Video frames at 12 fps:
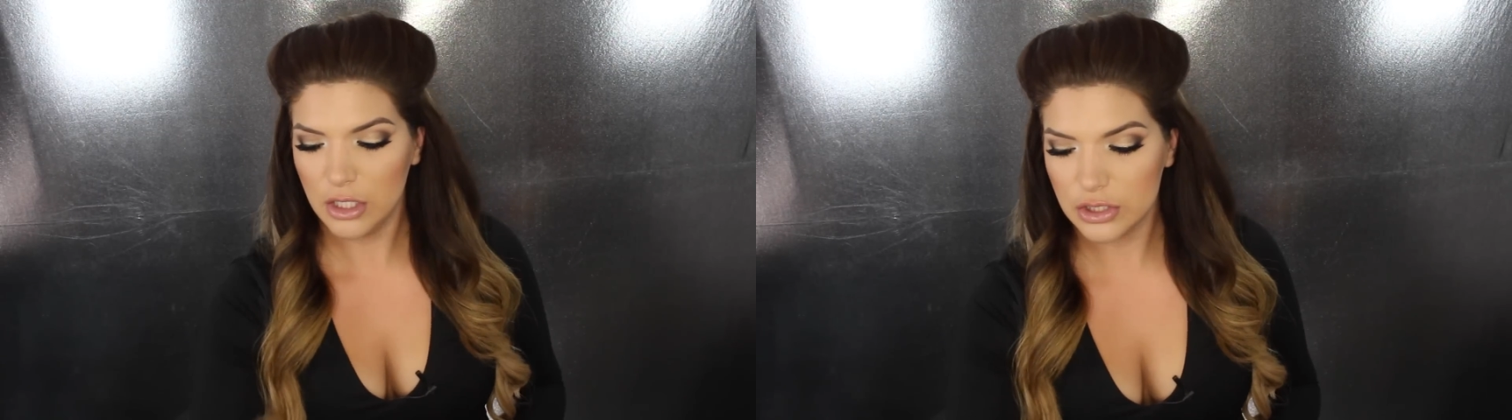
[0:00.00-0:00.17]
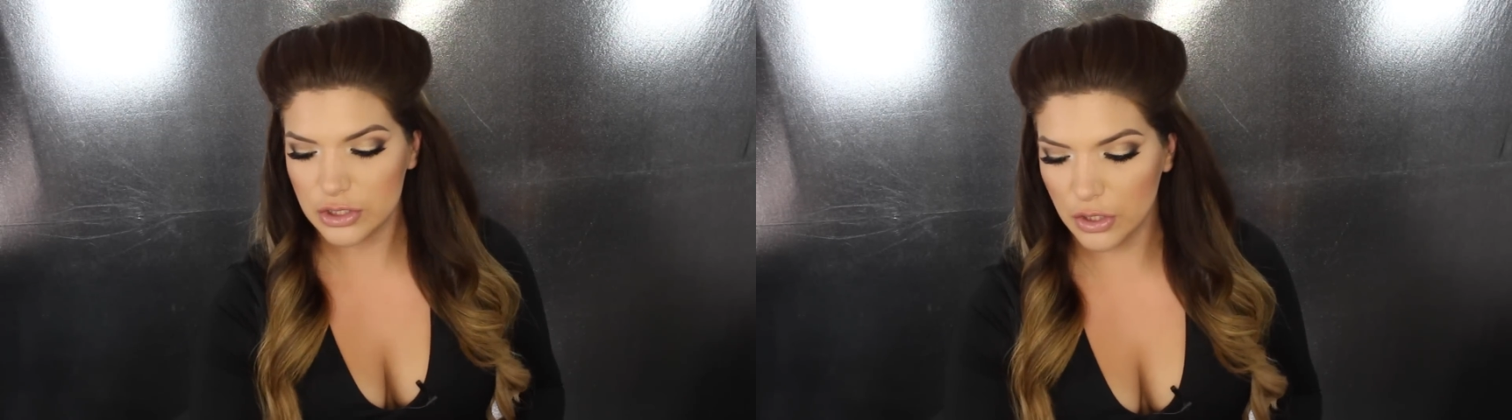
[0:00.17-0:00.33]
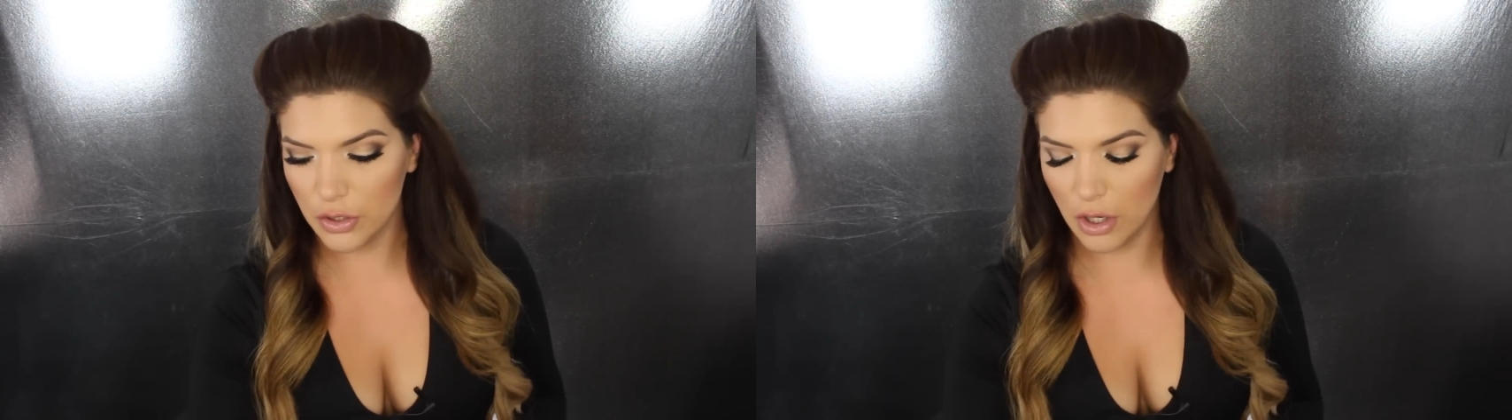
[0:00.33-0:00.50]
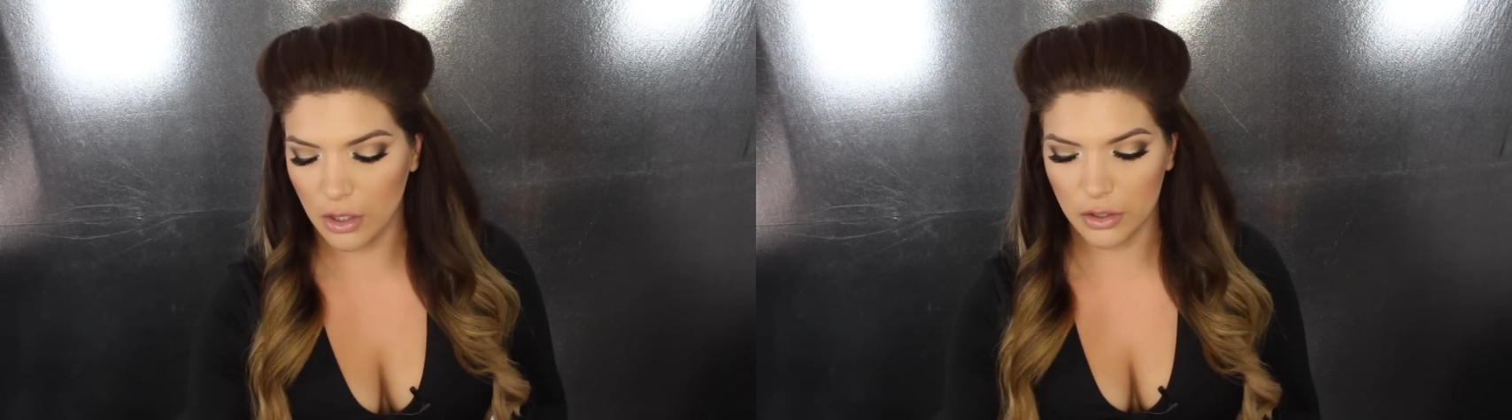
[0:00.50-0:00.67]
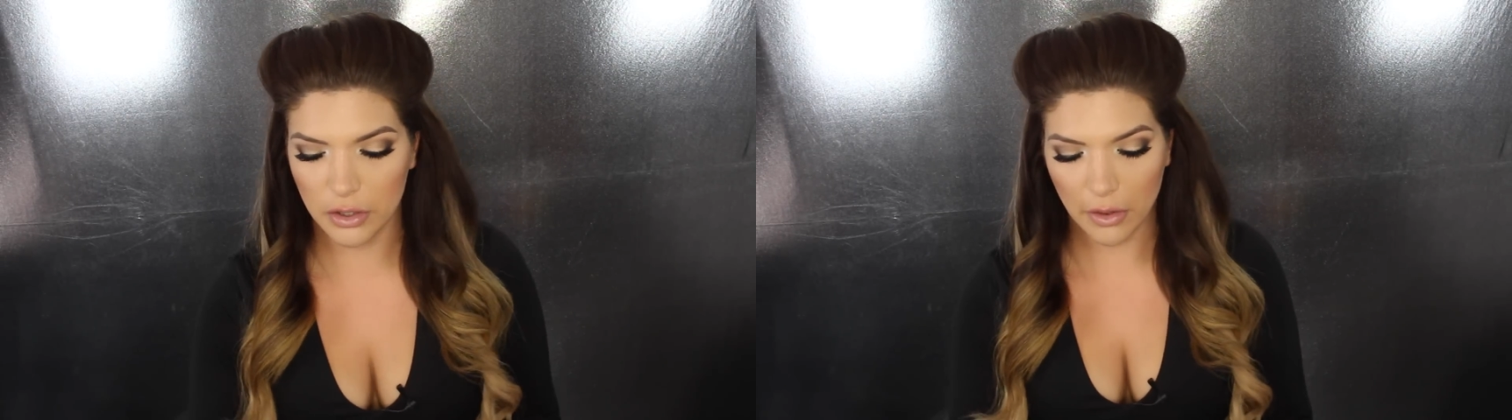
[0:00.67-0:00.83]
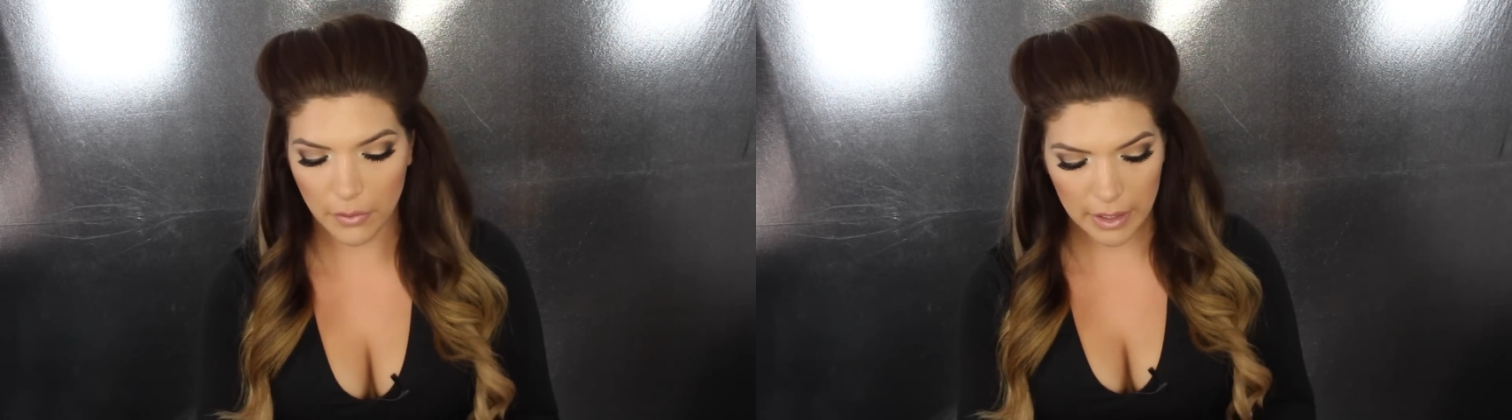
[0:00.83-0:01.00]
So on
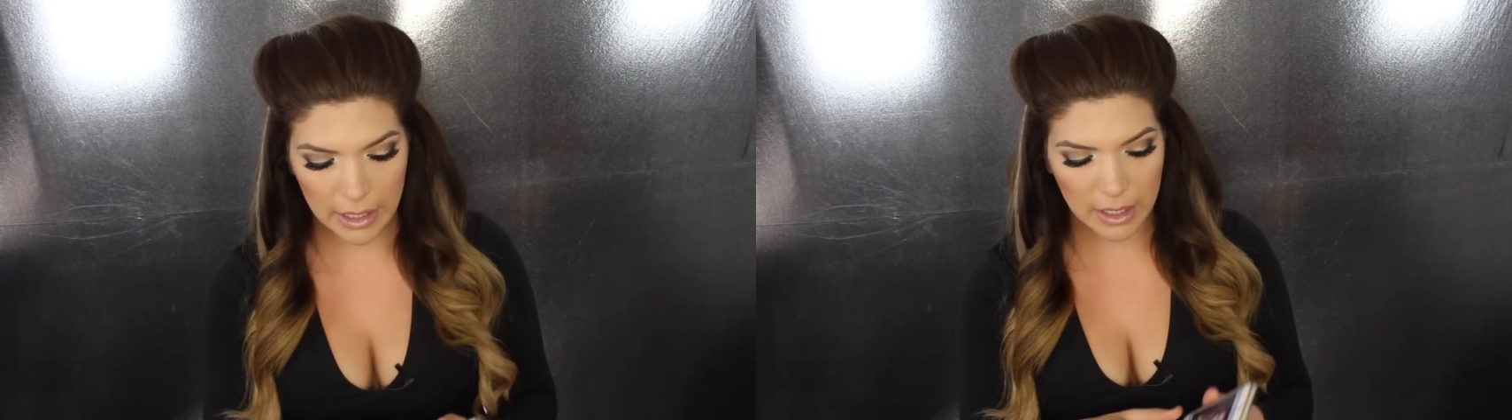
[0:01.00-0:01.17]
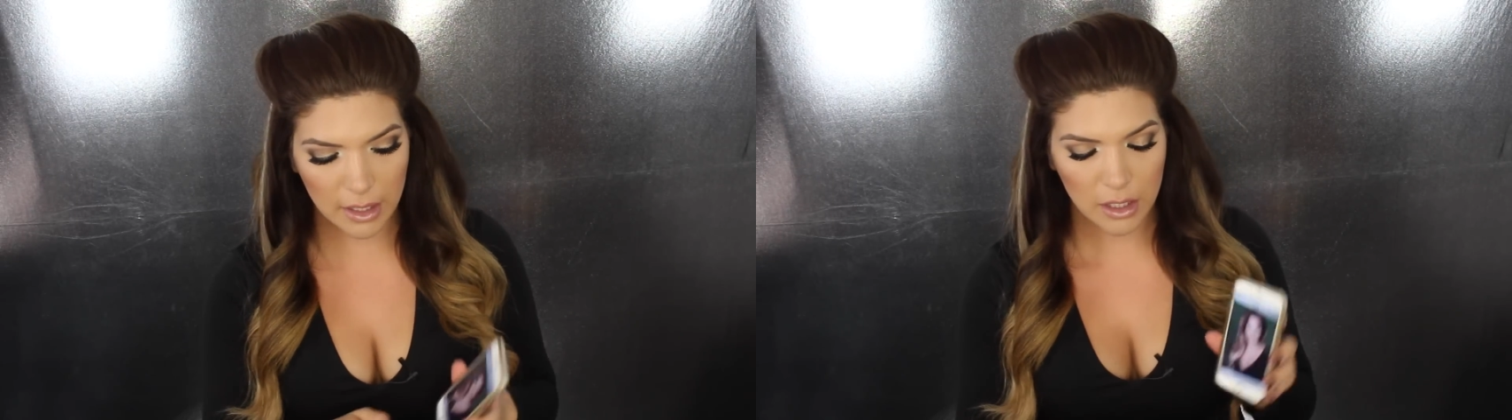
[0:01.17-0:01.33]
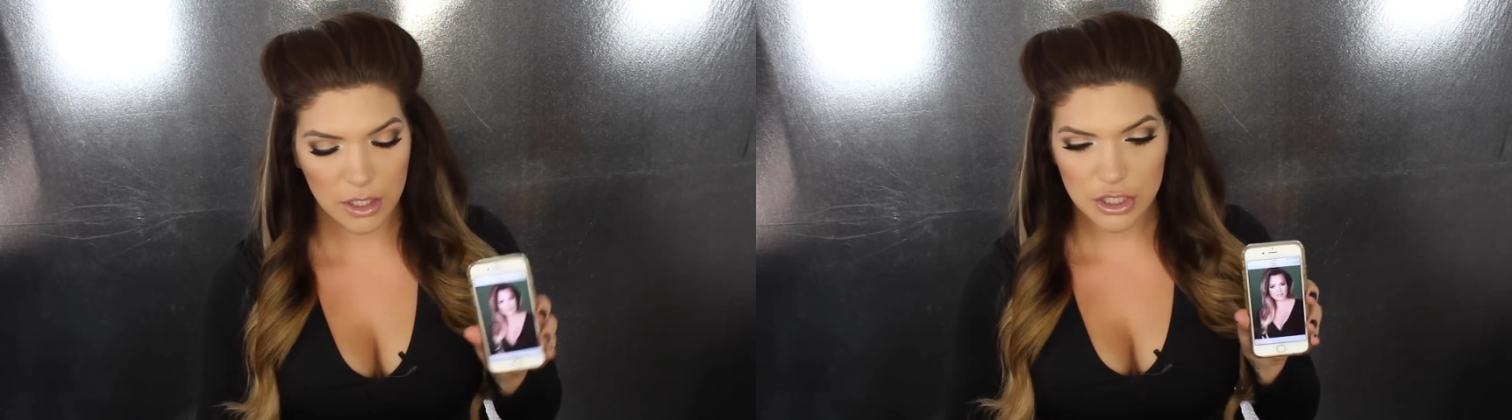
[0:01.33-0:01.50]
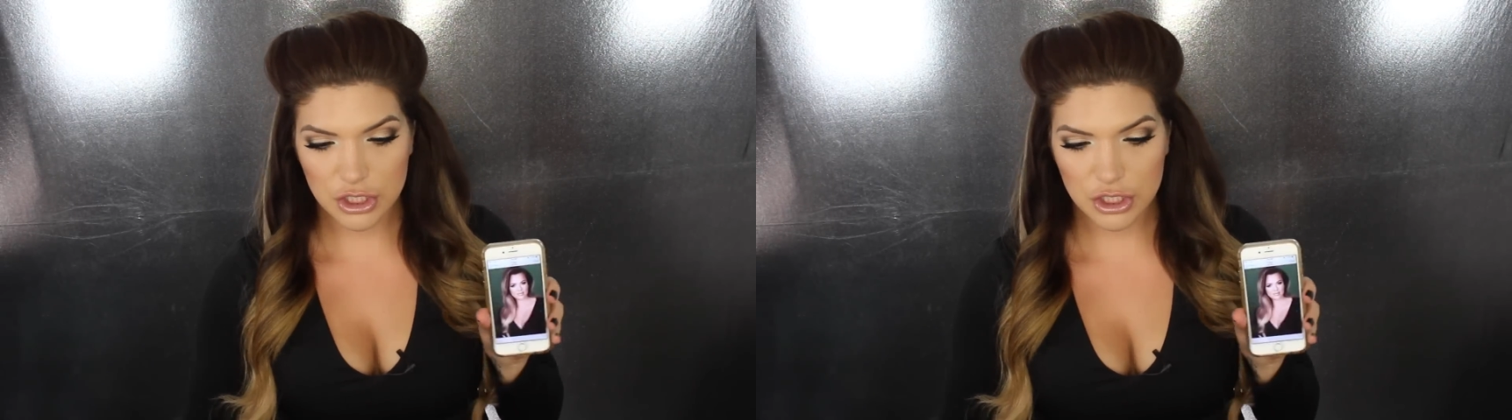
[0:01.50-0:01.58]
Khloe,